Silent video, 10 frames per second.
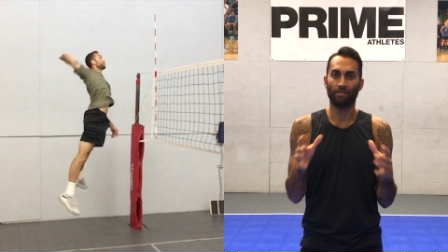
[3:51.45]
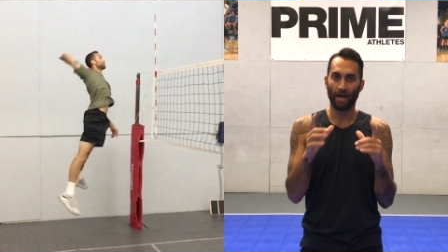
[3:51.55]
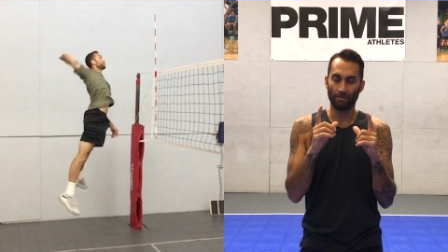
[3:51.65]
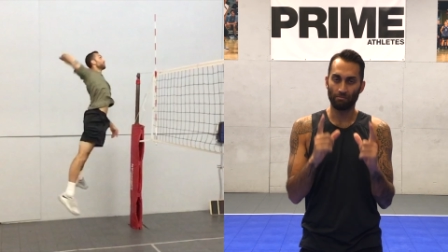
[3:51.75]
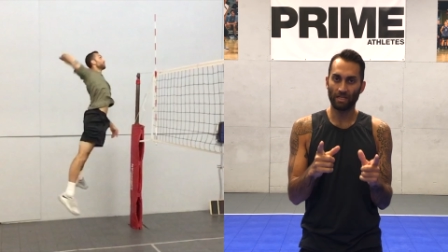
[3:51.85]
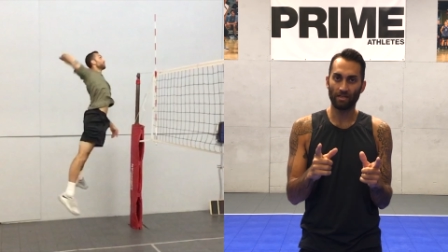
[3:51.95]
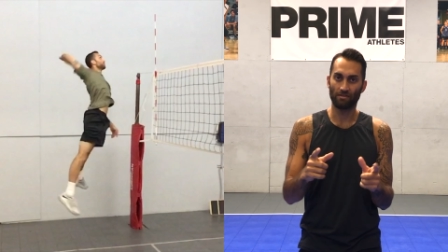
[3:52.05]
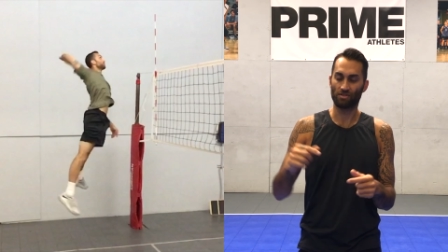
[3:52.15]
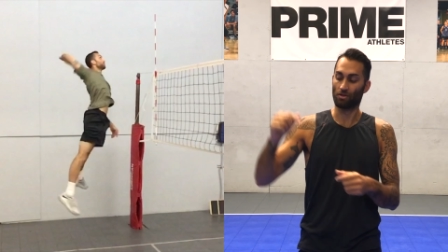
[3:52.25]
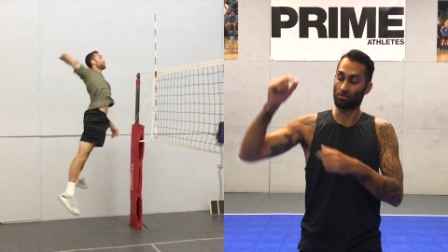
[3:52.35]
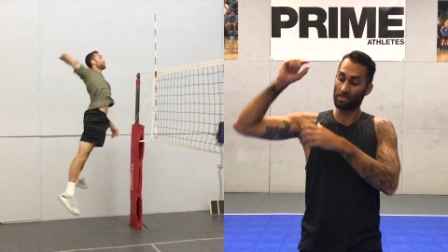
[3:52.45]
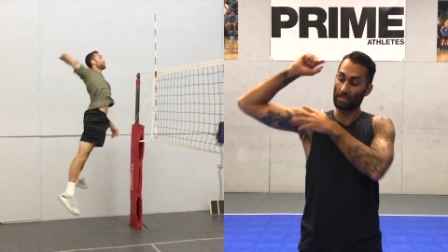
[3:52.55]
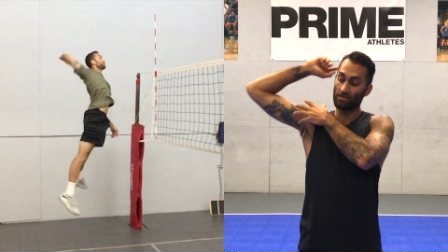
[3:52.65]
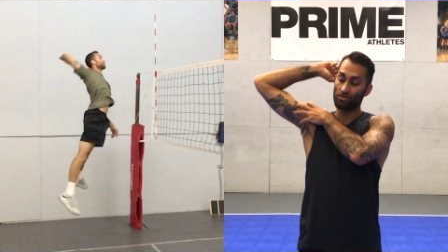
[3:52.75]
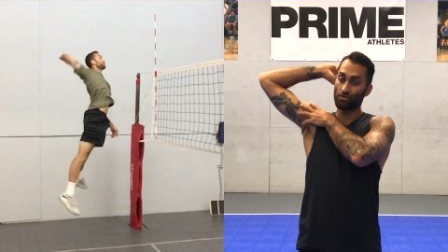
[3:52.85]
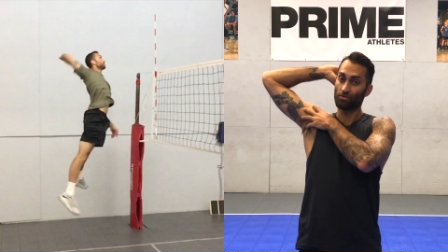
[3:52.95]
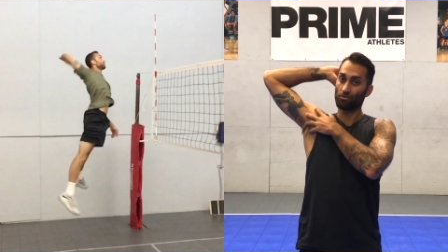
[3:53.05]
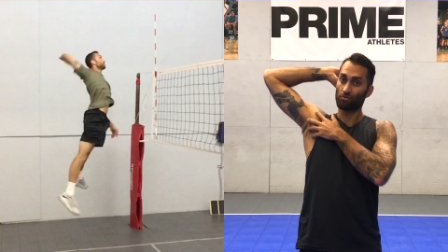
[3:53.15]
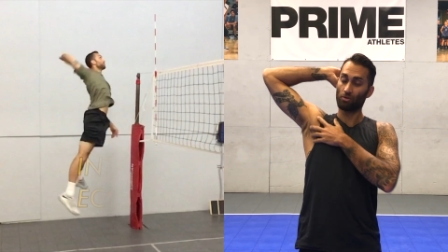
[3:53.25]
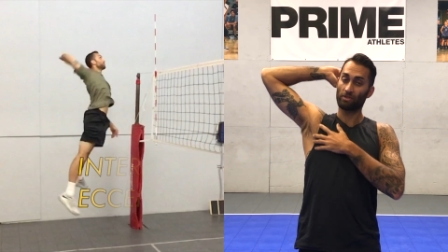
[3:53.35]
That means those
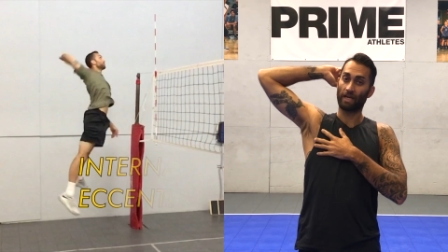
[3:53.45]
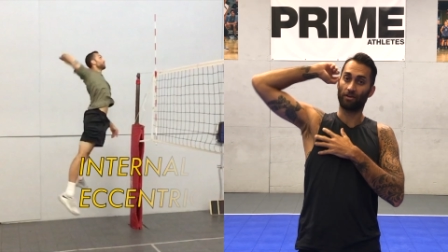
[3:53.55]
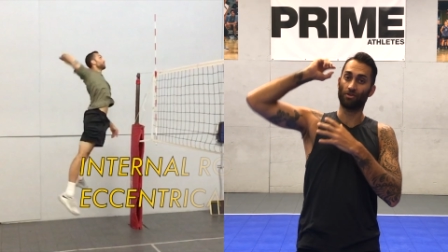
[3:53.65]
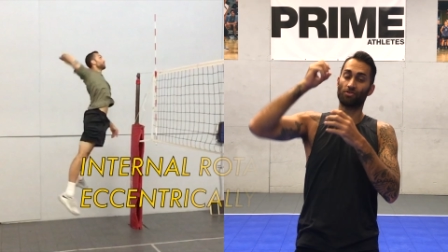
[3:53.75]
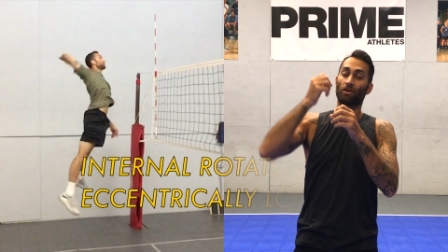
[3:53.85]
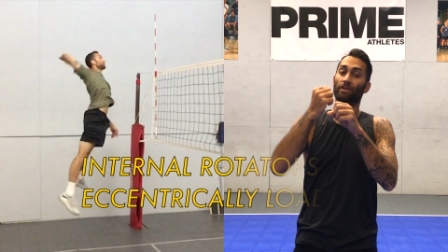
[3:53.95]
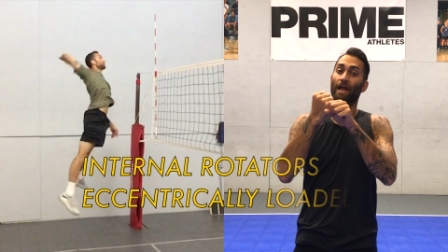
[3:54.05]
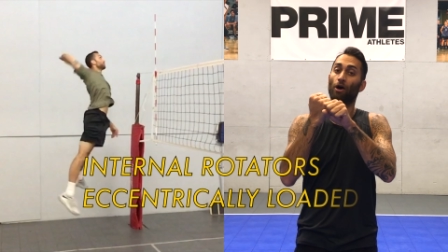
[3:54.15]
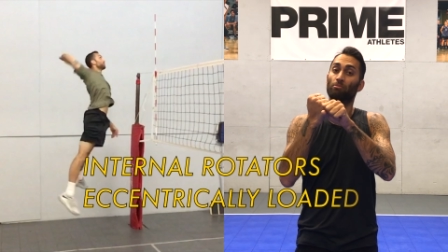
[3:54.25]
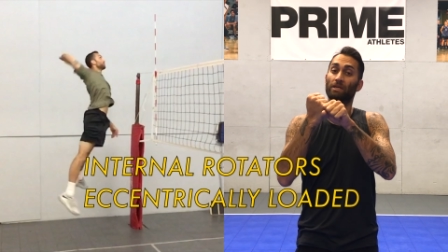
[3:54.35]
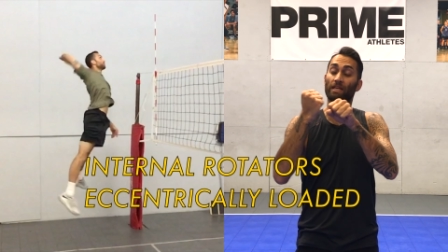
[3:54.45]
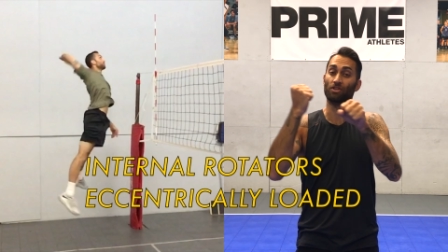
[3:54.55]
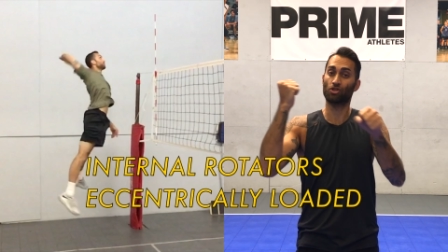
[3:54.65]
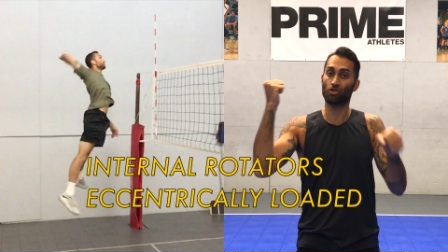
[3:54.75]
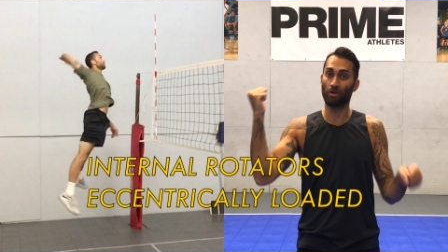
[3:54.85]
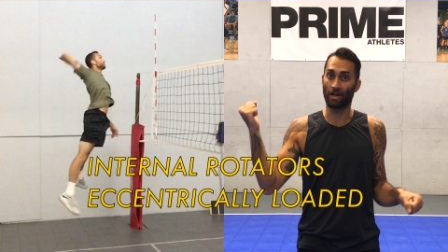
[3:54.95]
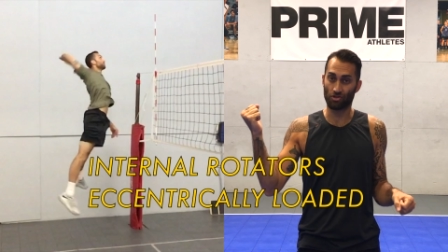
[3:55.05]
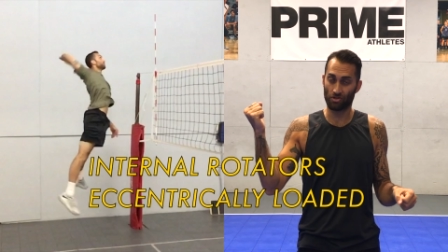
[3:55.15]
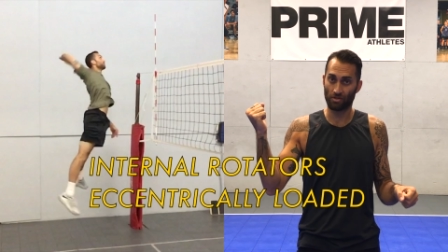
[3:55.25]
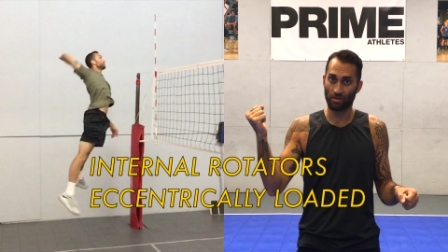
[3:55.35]
internal rotators are now being
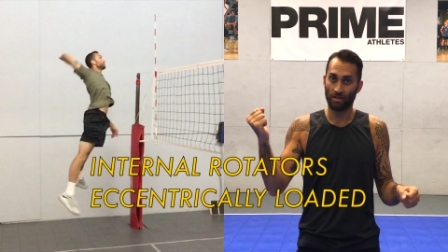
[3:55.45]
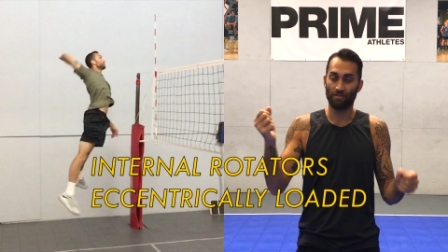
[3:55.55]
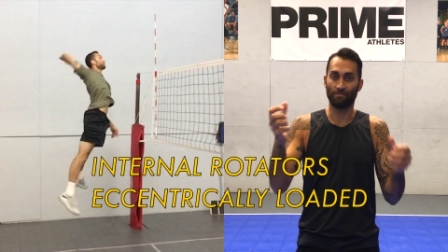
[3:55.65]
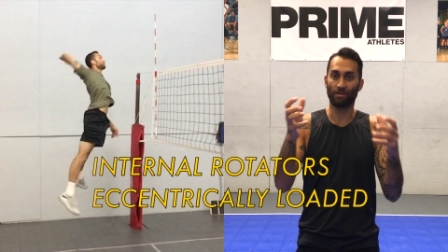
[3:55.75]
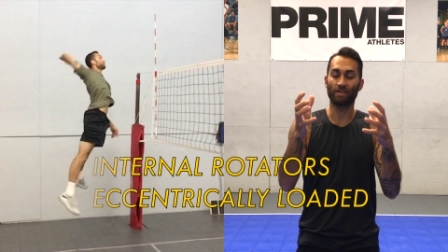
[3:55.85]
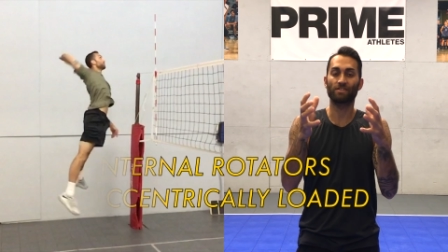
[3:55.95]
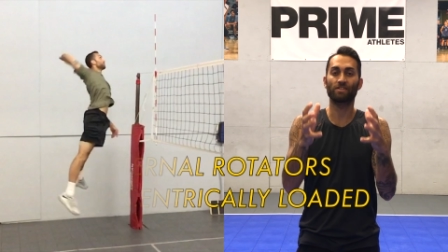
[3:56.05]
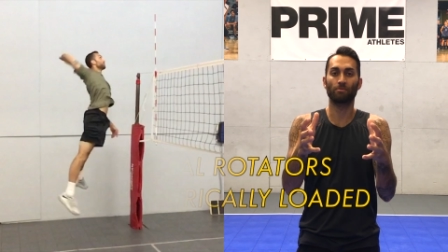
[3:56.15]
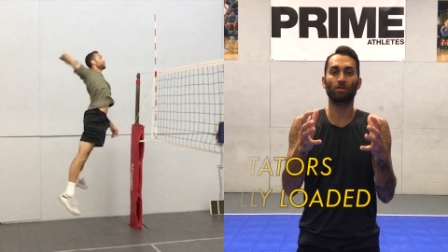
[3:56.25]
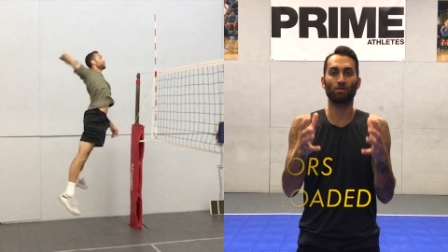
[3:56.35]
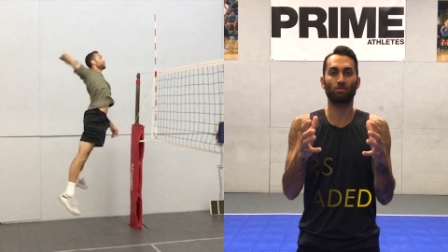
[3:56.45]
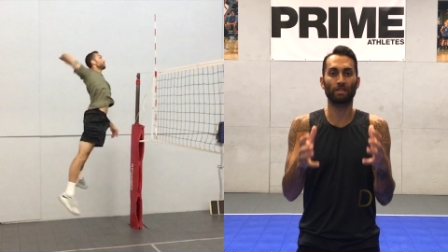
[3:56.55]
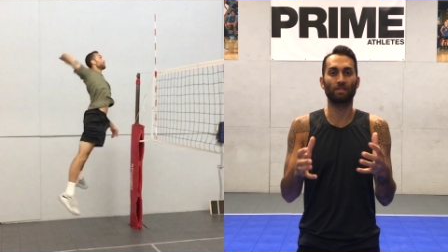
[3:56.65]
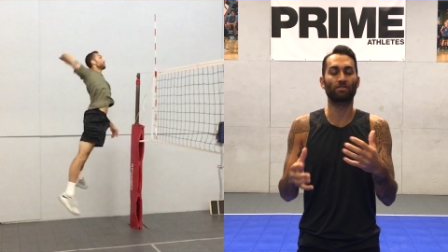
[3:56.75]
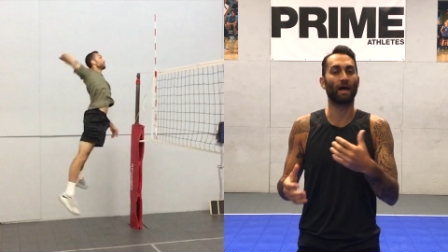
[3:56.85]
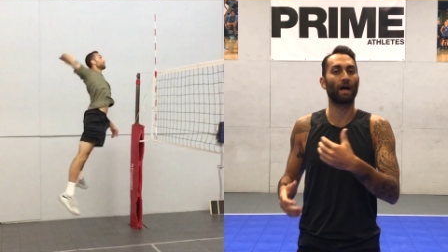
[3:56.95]
stretched, very similarly to